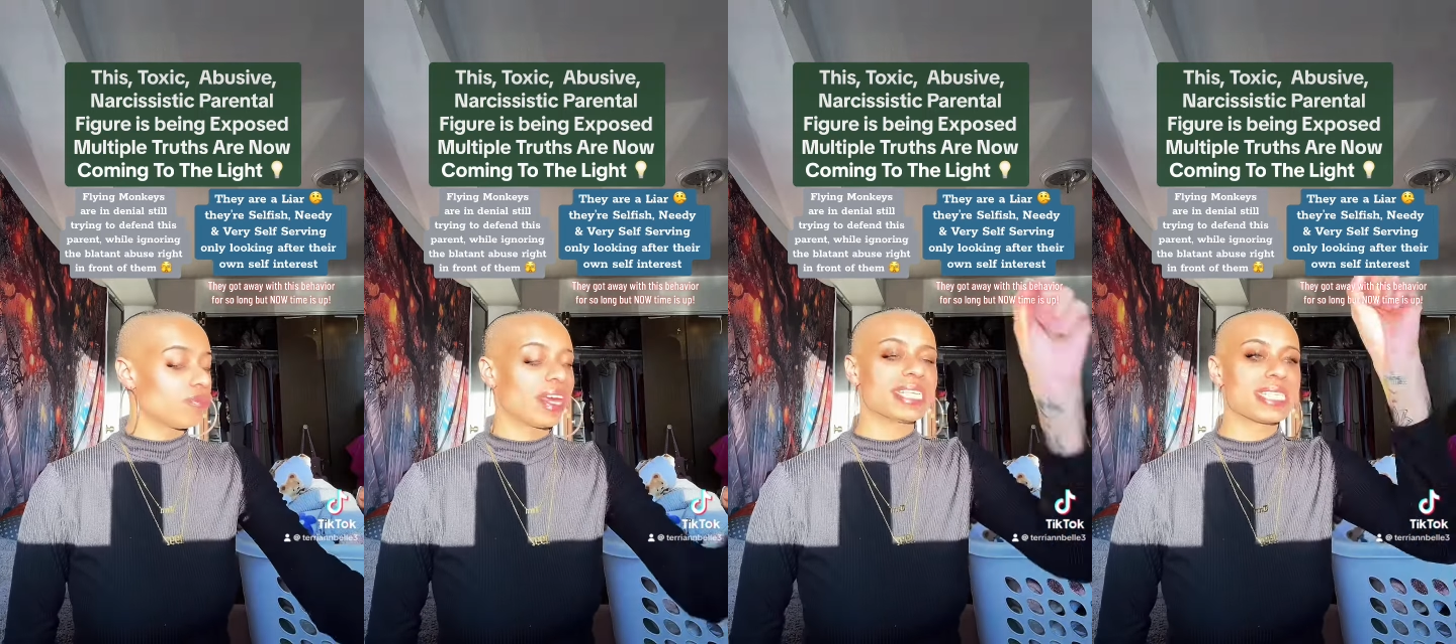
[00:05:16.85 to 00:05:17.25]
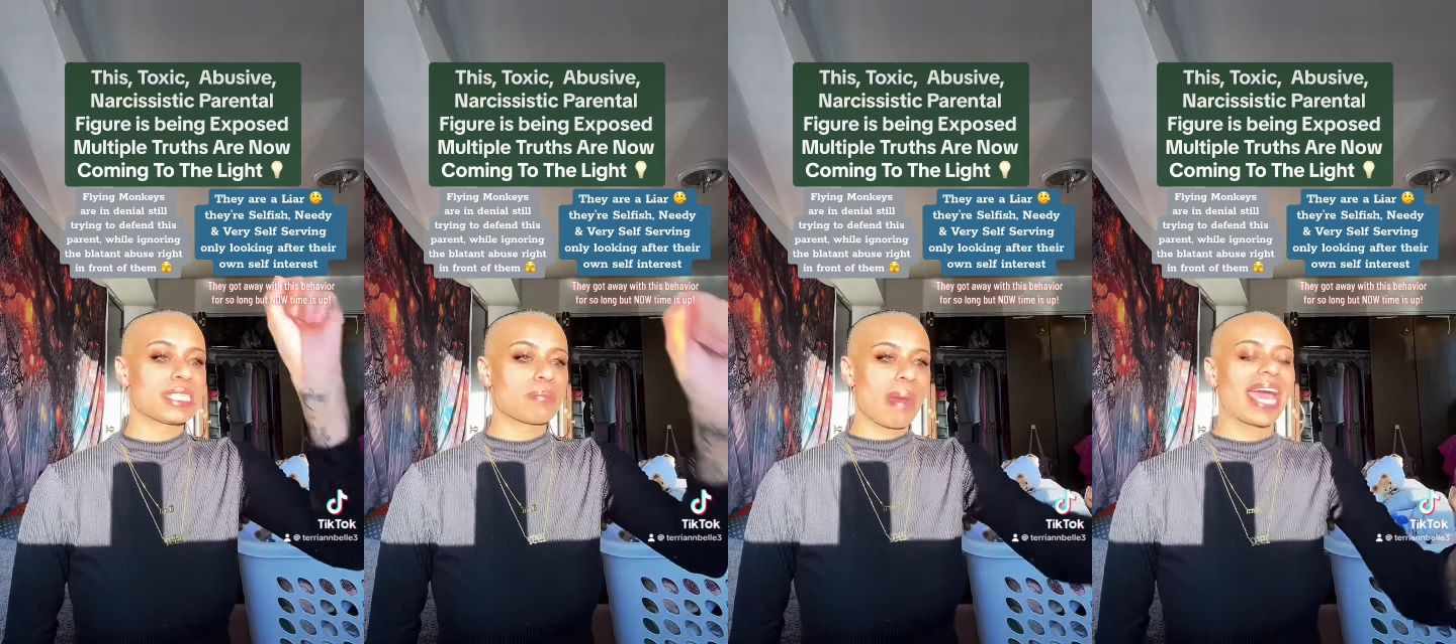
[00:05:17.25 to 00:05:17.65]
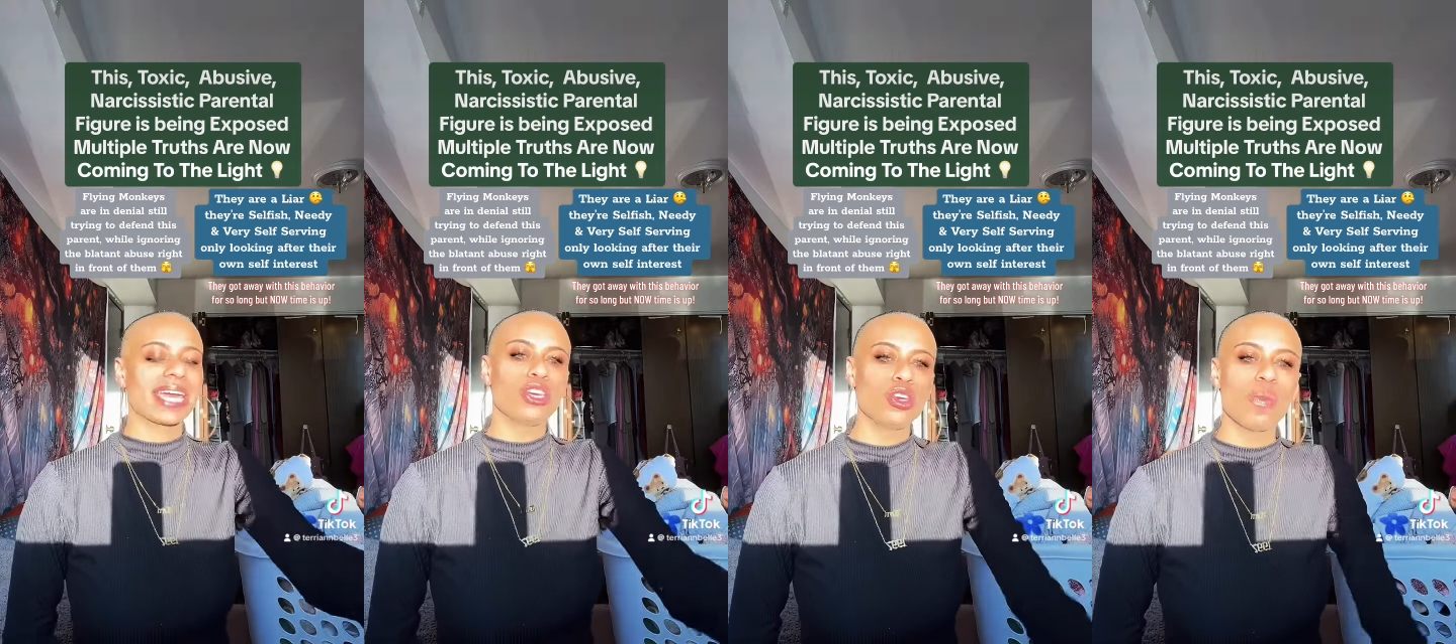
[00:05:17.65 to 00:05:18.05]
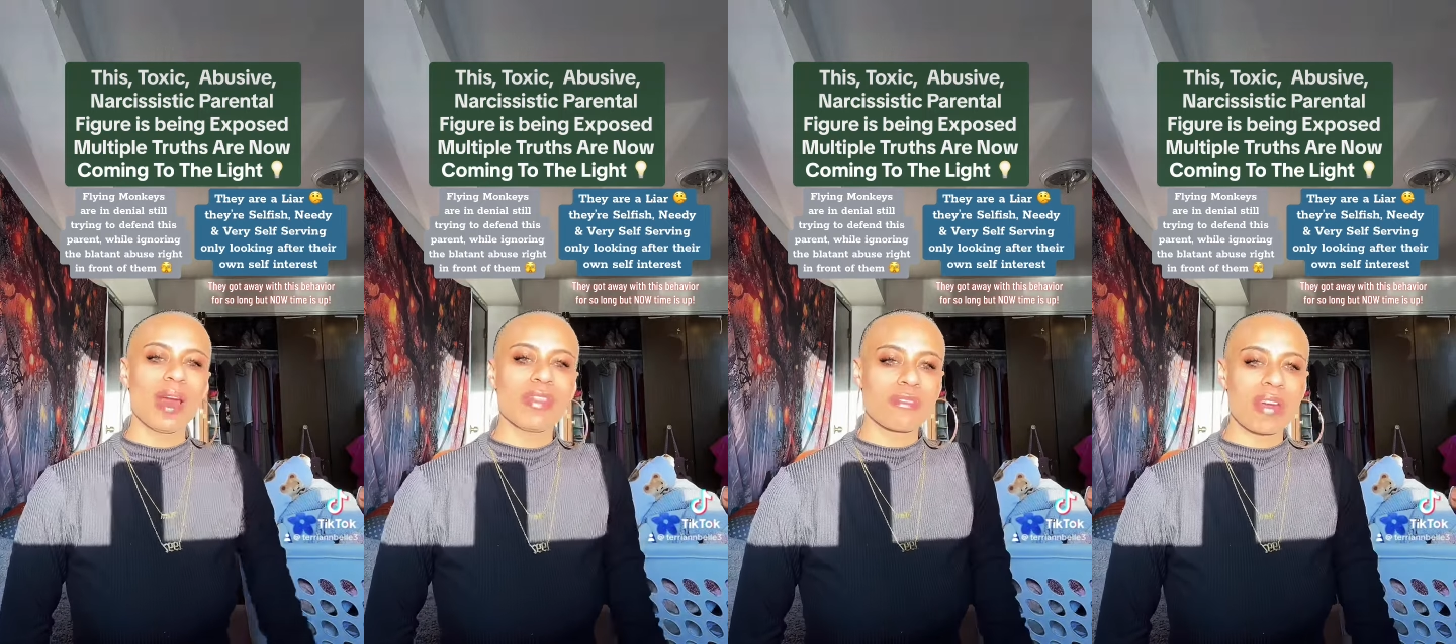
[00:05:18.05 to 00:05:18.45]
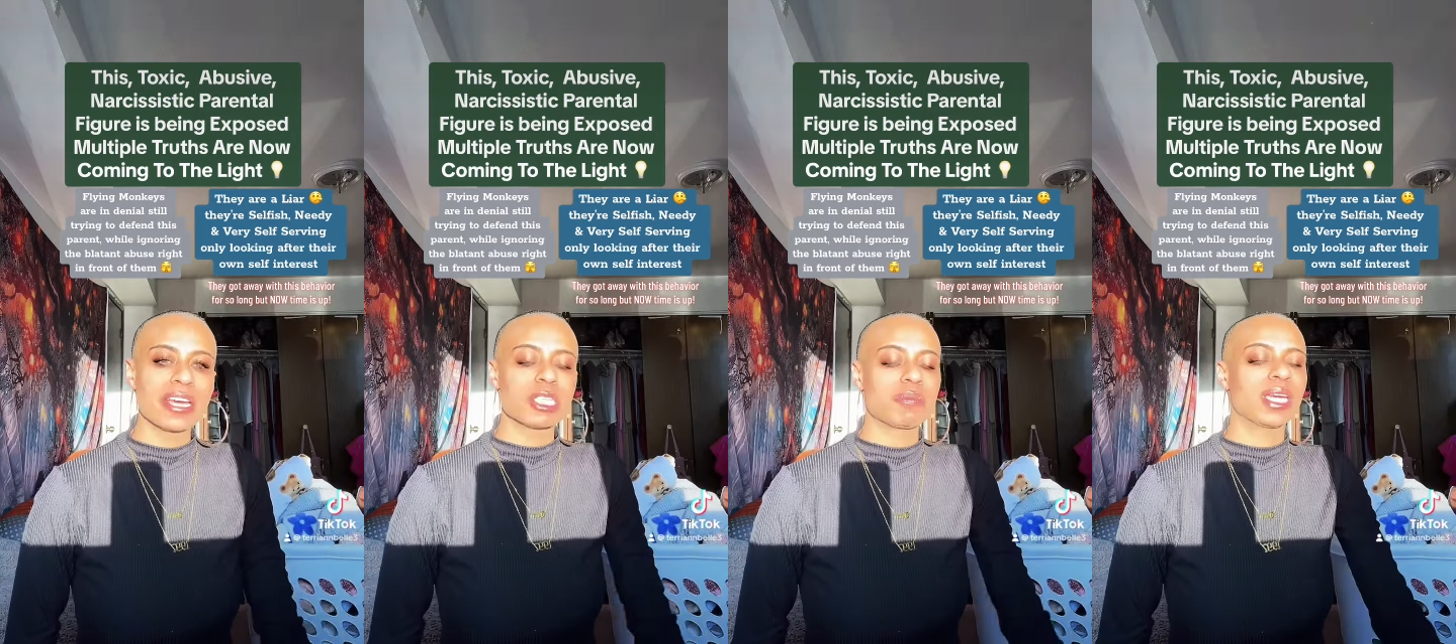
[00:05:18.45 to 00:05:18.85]
that is smacking you in the
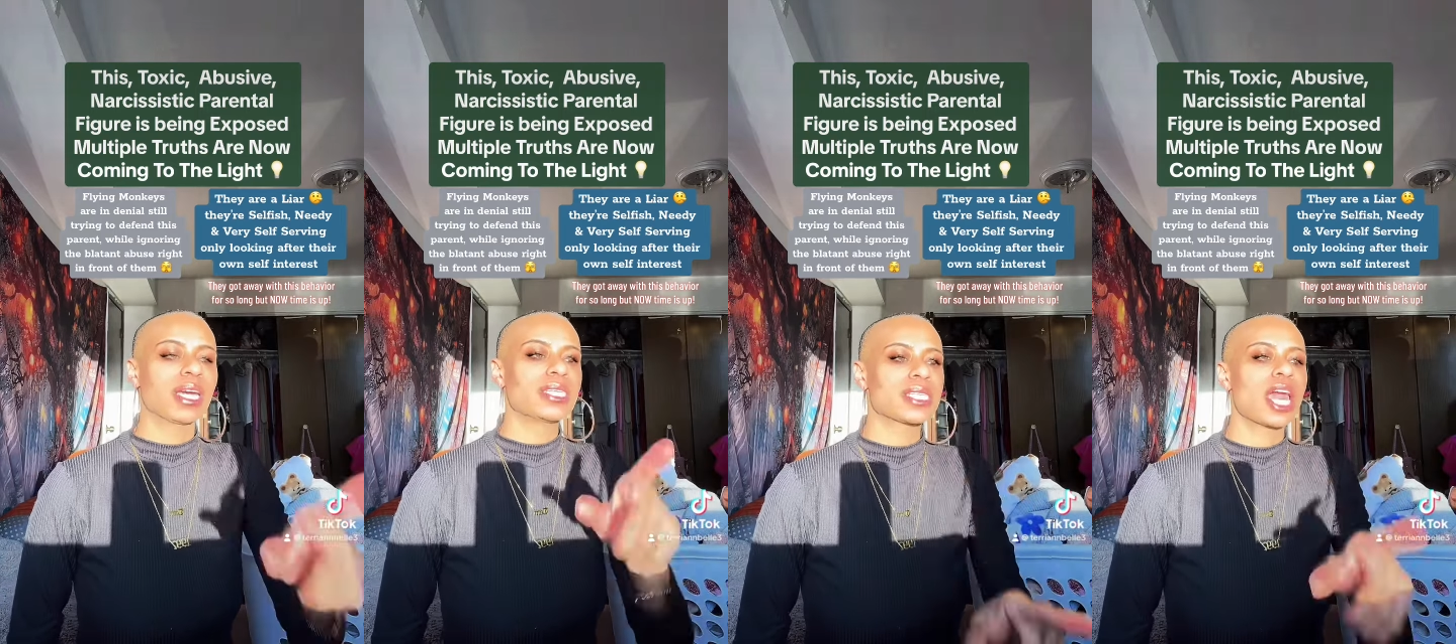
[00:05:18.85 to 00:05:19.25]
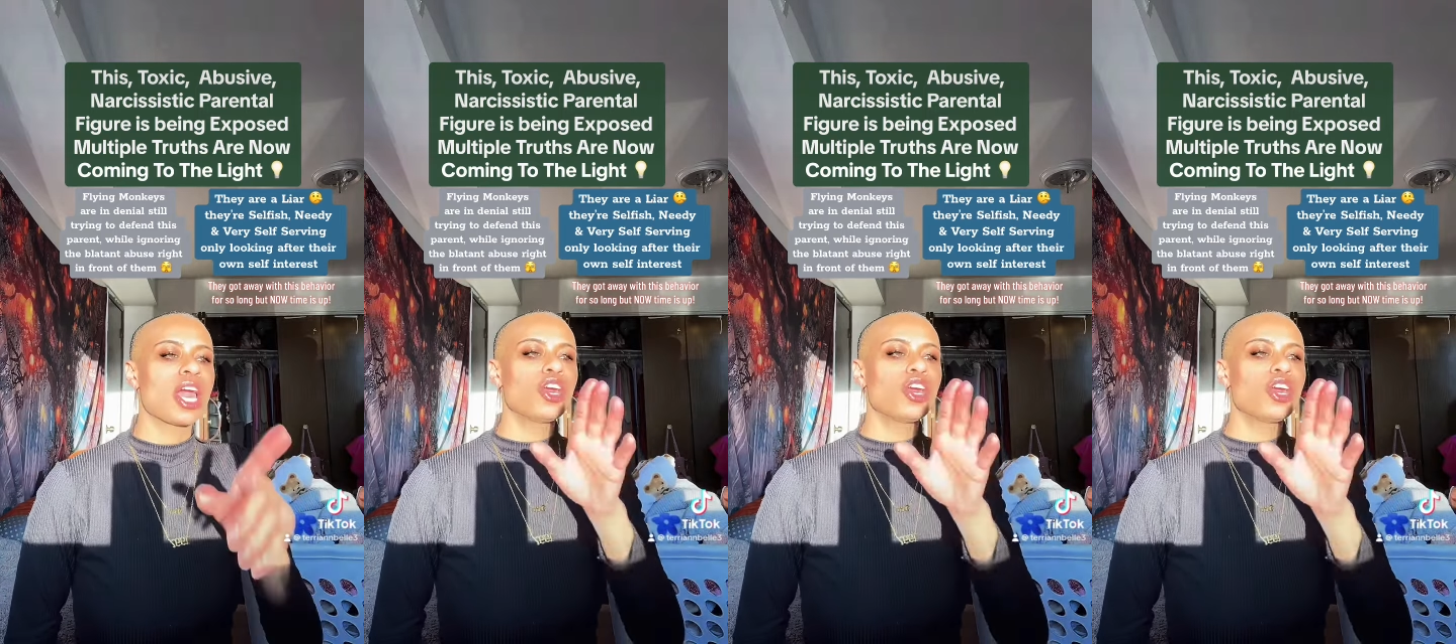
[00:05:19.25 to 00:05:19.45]
face because